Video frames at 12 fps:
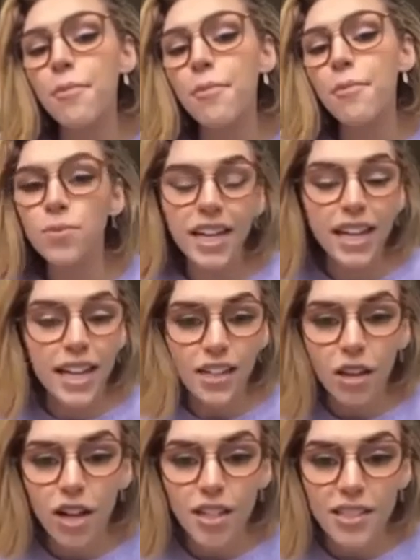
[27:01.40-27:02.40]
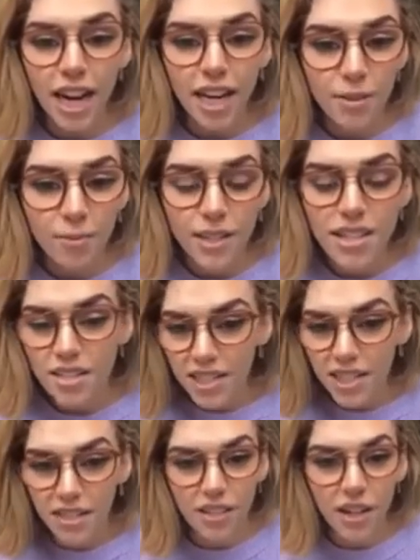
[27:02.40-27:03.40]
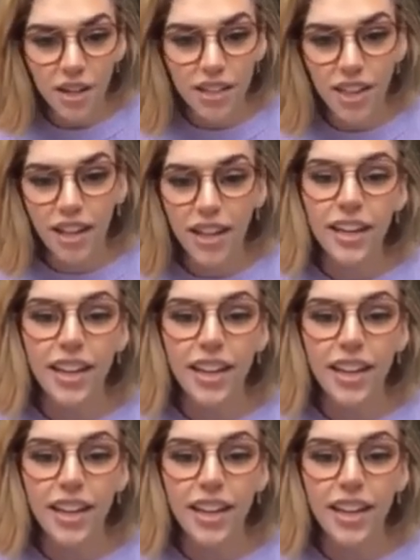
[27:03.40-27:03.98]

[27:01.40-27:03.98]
way to get in contact with me is TikTok and